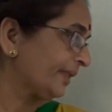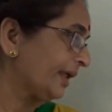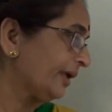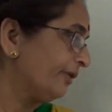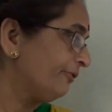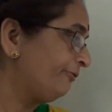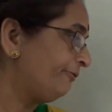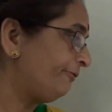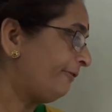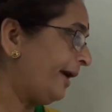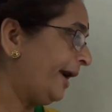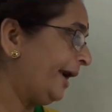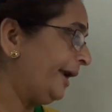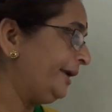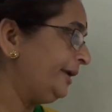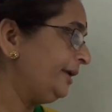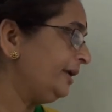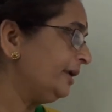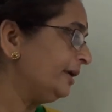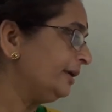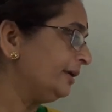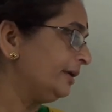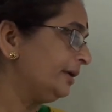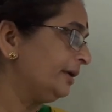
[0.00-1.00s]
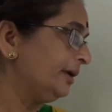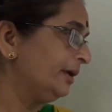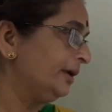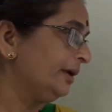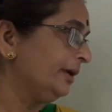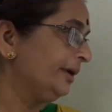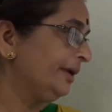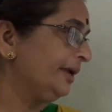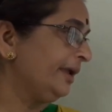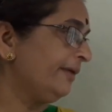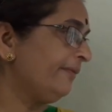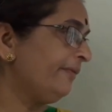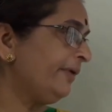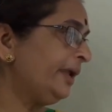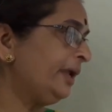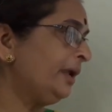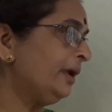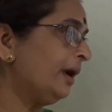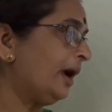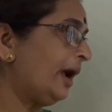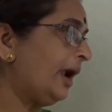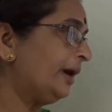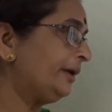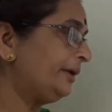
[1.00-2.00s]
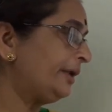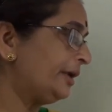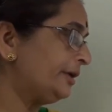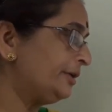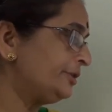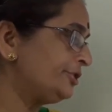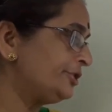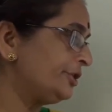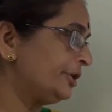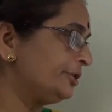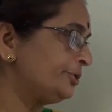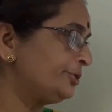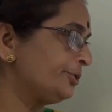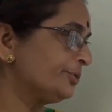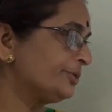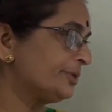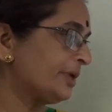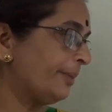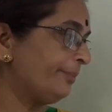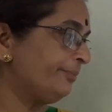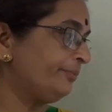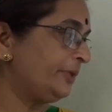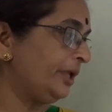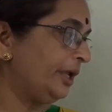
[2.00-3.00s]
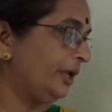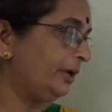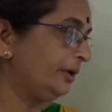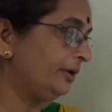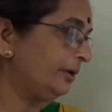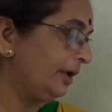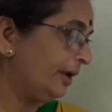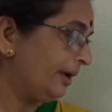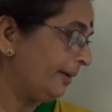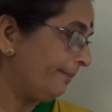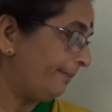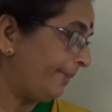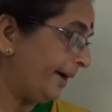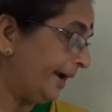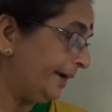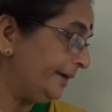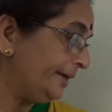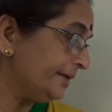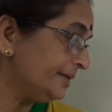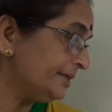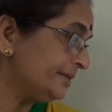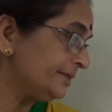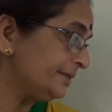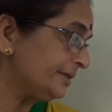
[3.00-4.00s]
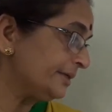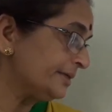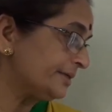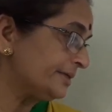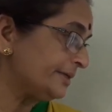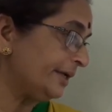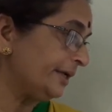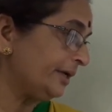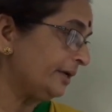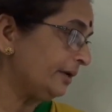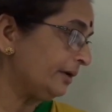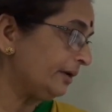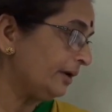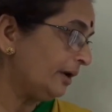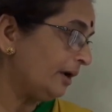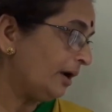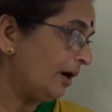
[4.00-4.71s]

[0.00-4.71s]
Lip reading: Find giving attention to something by discussing